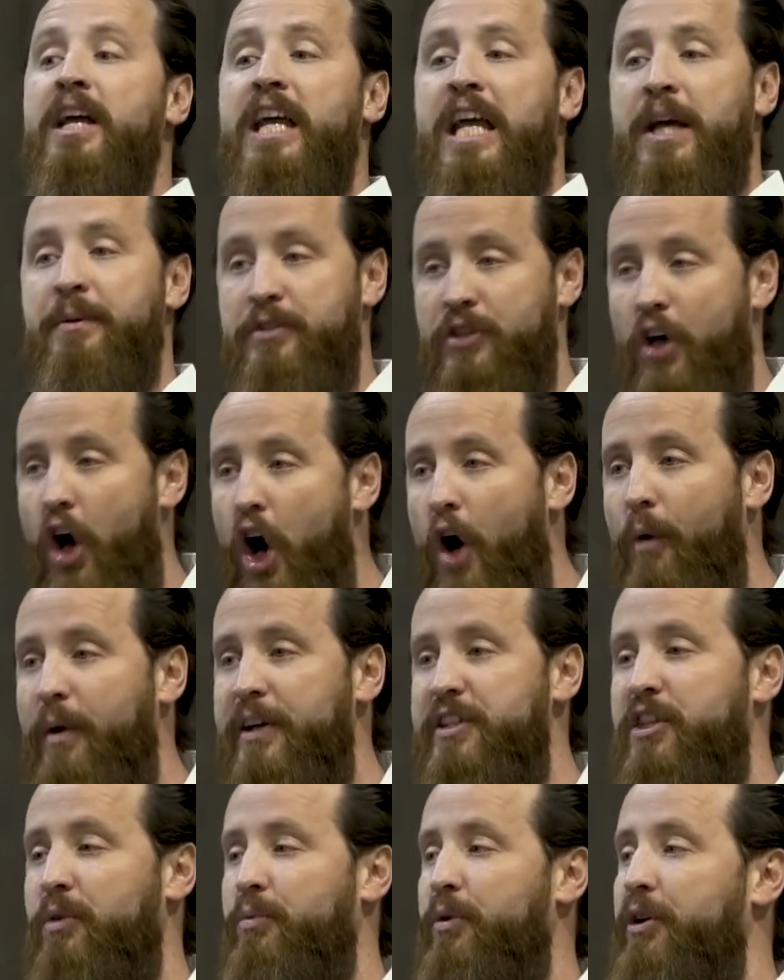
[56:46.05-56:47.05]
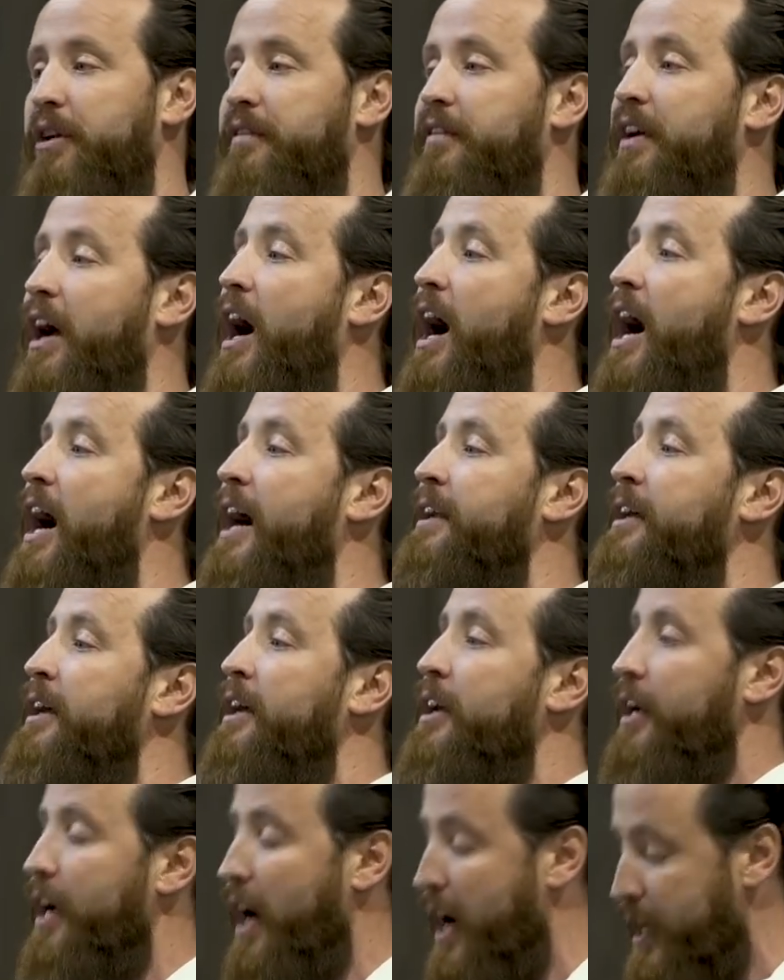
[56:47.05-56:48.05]
It was always the Word of God,
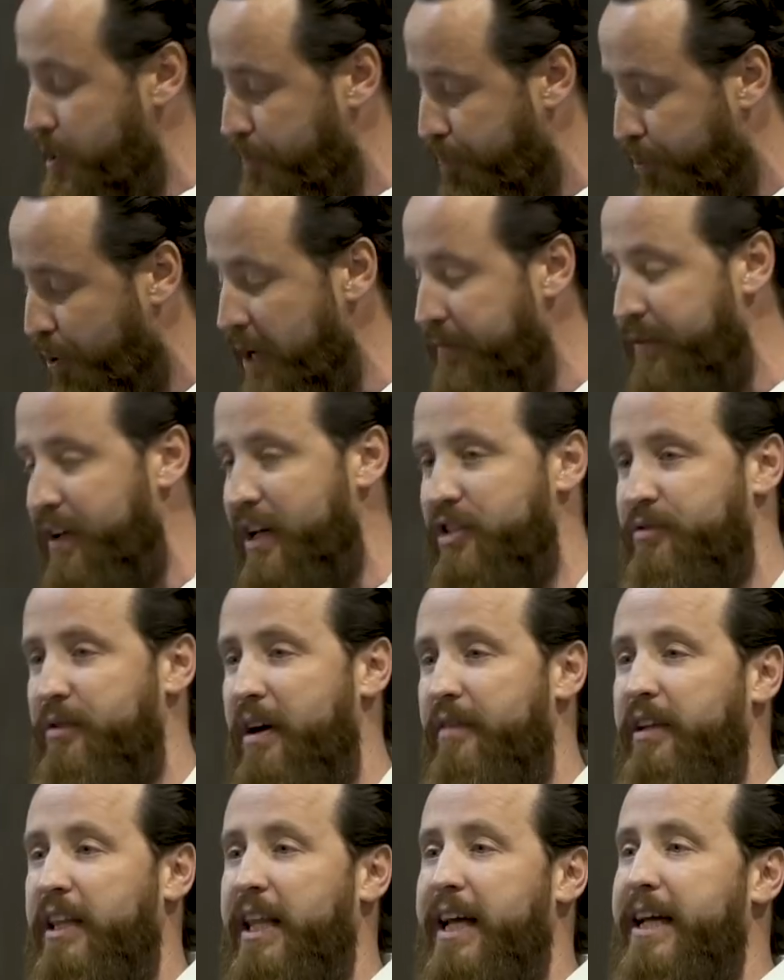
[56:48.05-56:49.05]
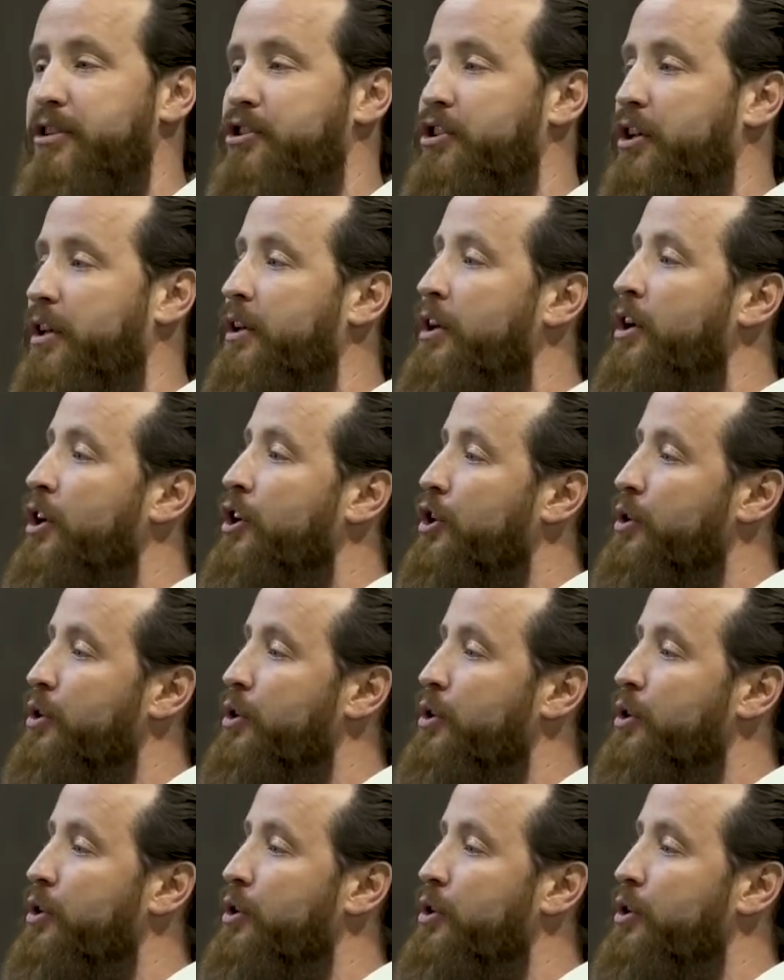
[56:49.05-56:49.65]
God's previous revelation.